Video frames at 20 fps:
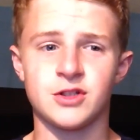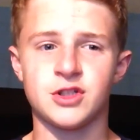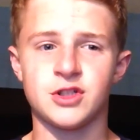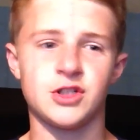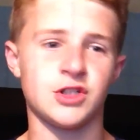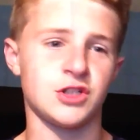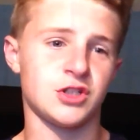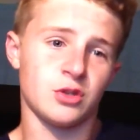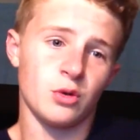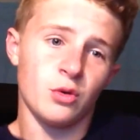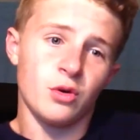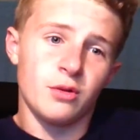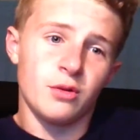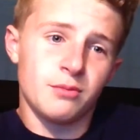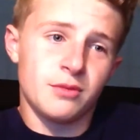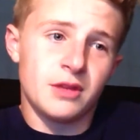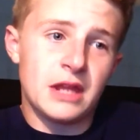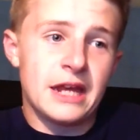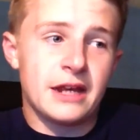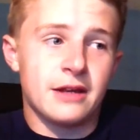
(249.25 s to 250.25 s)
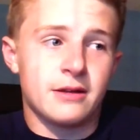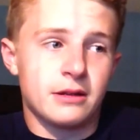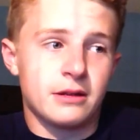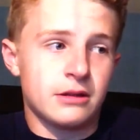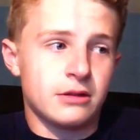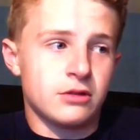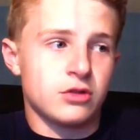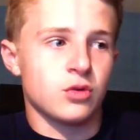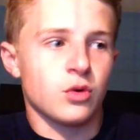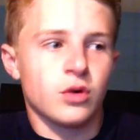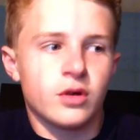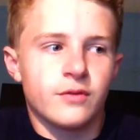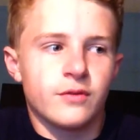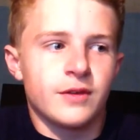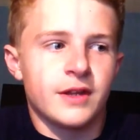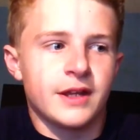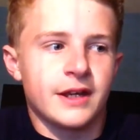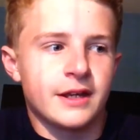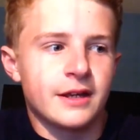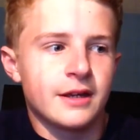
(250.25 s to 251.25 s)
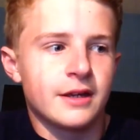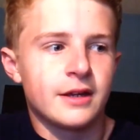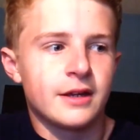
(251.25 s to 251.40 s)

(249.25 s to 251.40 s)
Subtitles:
She just told him, like, sort of, like,